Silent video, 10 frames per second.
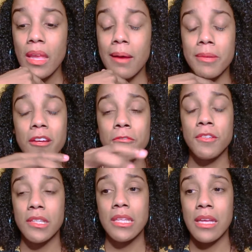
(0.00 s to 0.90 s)
I'm not
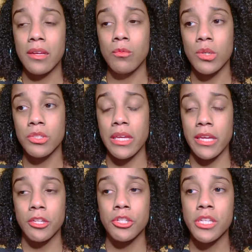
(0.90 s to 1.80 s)
feeling that in Will's
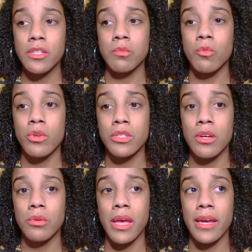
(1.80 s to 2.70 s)
energy. It's more
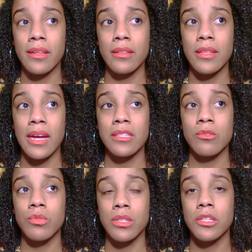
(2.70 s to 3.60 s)
so like that's
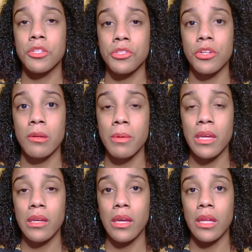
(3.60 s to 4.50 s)
really
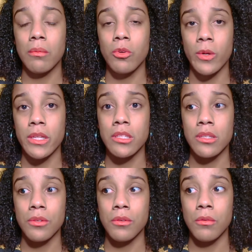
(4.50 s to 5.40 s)
disturbing and I'm going
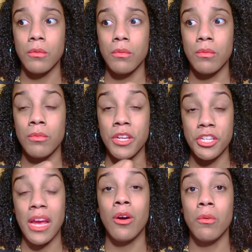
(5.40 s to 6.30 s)
to
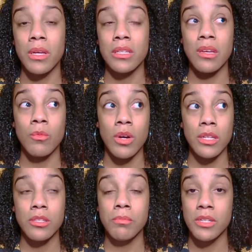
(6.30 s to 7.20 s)
reach out because I
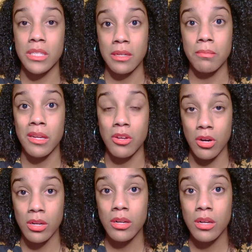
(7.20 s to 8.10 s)
want to protect my
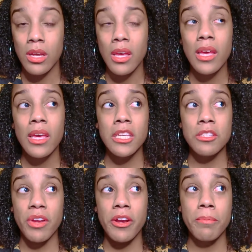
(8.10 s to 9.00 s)
daughter
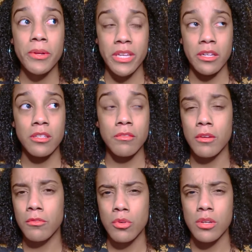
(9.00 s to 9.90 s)
he's very protective,
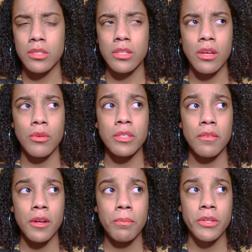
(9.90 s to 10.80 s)
of course, you know, he's
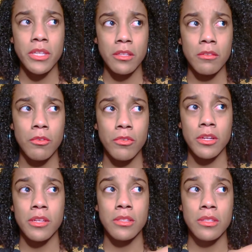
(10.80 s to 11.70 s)
very protective over
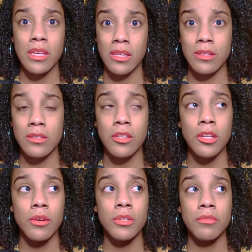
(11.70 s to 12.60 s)
his kids, you
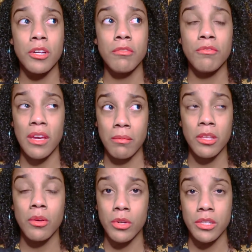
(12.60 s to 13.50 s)
know, he's a very
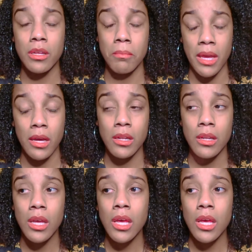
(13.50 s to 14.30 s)
family oriented man.